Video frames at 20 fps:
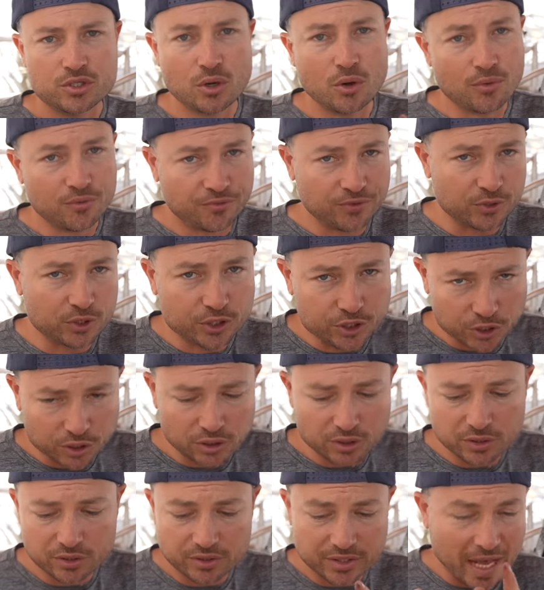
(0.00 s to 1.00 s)
So for
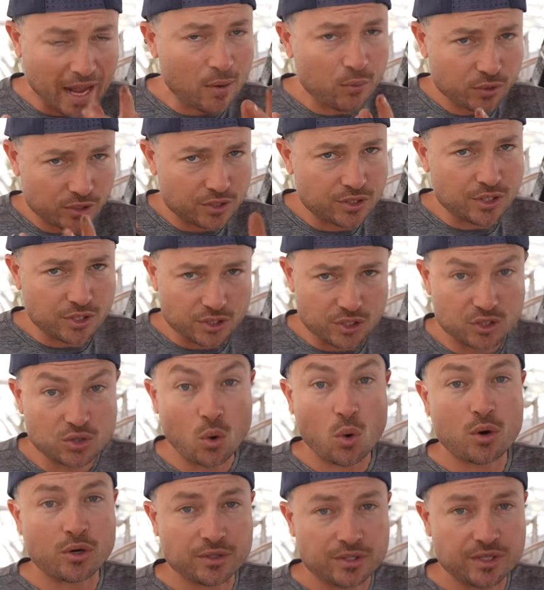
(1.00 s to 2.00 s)
sure, that was the
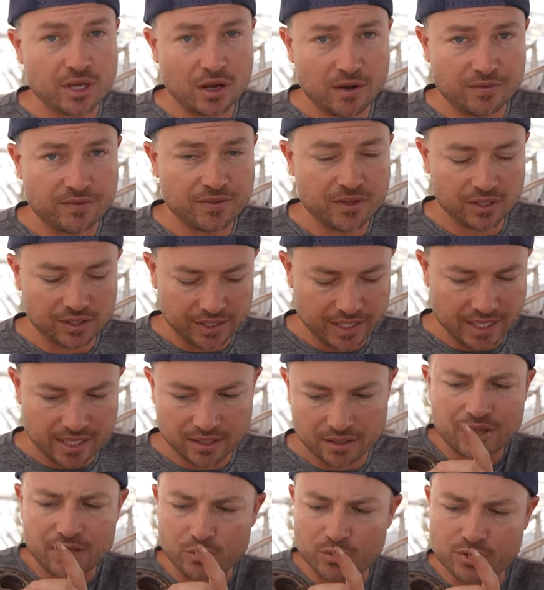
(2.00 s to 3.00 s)
source of the
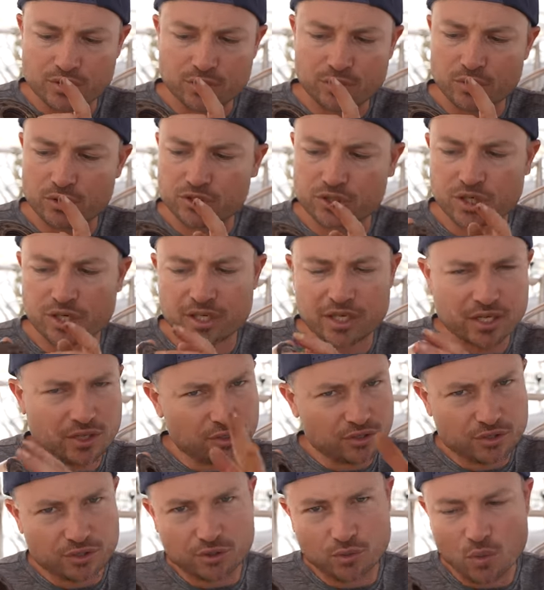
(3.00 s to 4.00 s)
leak. There was corrosion on
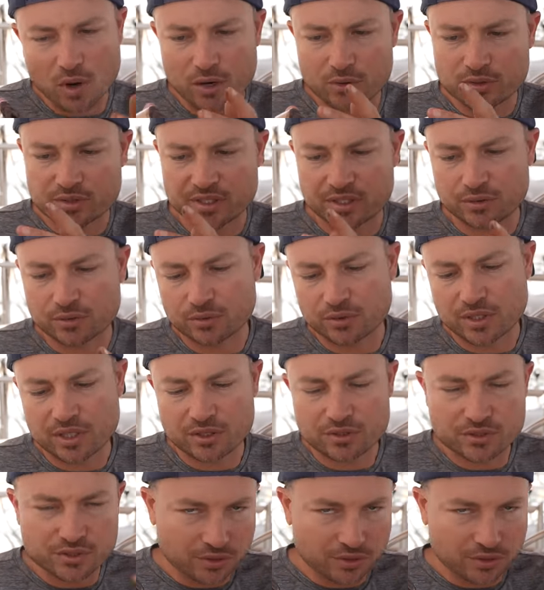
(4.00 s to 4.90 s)
here, so the water was getting through here.